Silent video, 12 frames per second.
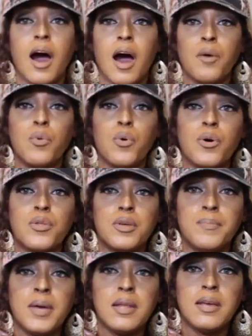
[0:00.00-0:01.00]
I wore
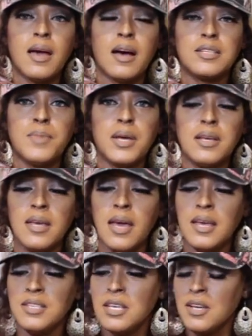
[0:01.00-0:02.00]
the Penny Cosmetic
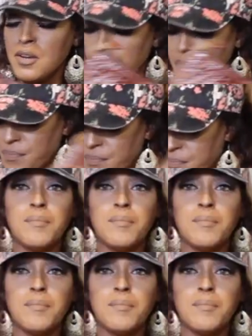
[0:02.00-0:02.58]
case here,